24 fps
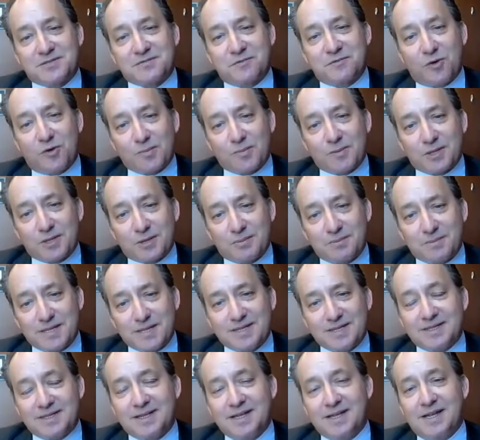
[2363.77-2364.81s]
is form a
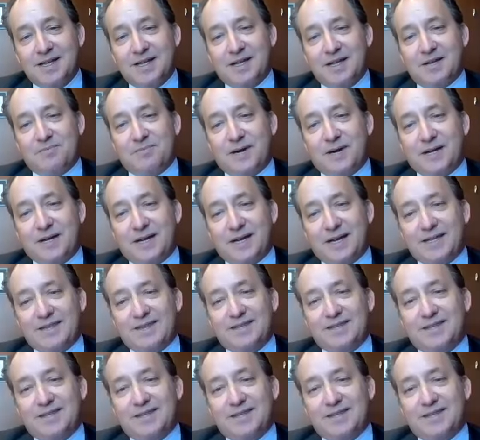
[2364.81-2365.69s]
committee. But I